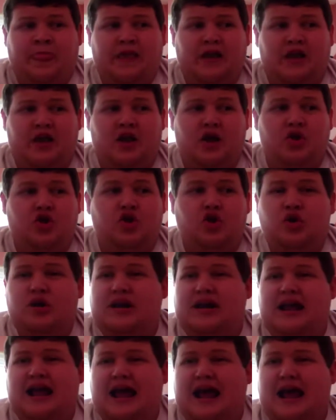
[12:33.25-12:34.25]
You know, you
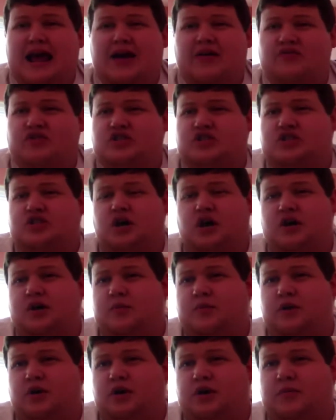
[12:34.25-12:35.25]
didn't have just
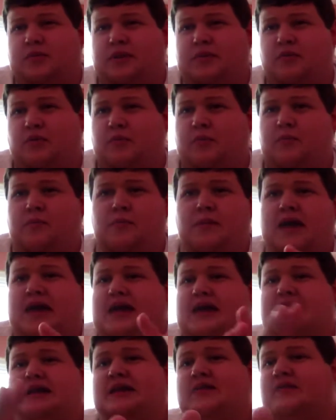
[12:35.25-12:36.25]
documentary people
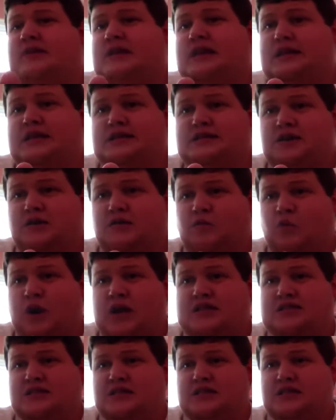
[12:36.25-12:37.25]
making DVDs of
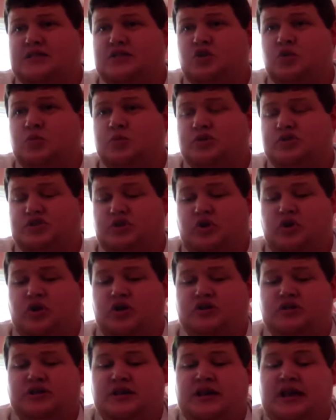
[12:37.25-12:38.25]
wrestling
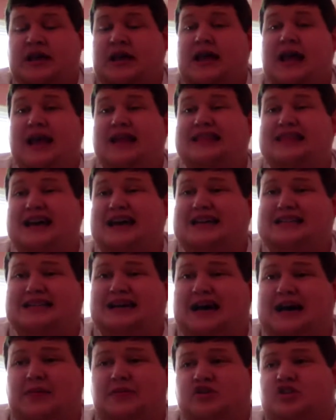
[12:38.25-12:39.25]
superstars at that
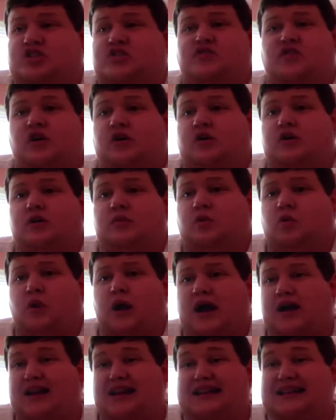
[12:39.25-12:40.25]
time and just following them
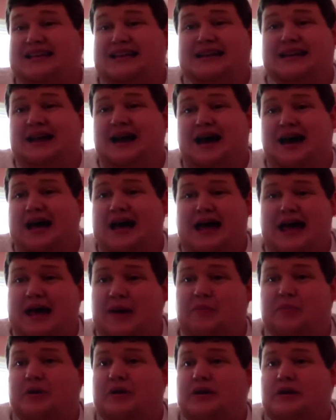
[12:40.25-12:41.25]
around. It did not
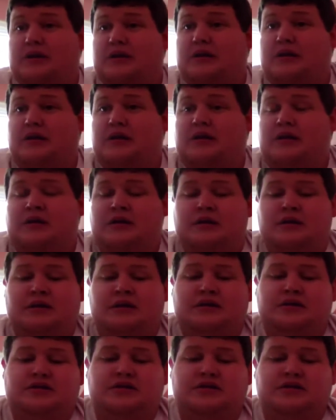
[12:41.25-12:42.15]
happen.